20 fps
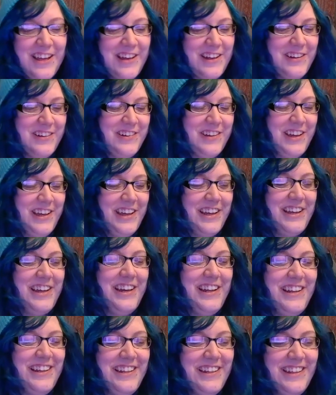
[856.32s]
Okay,
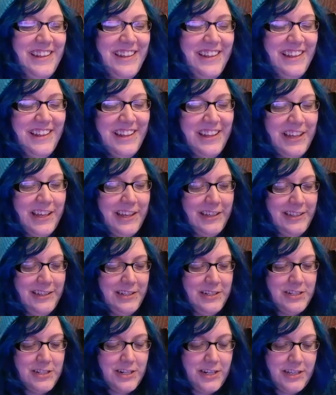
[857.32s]
I gotta
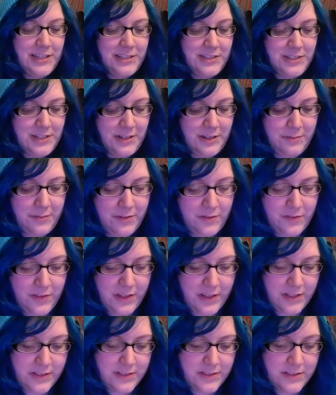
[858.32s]
try this on my
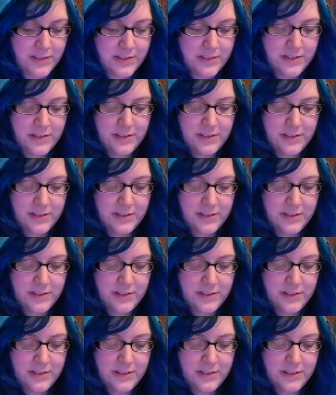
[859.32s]
face.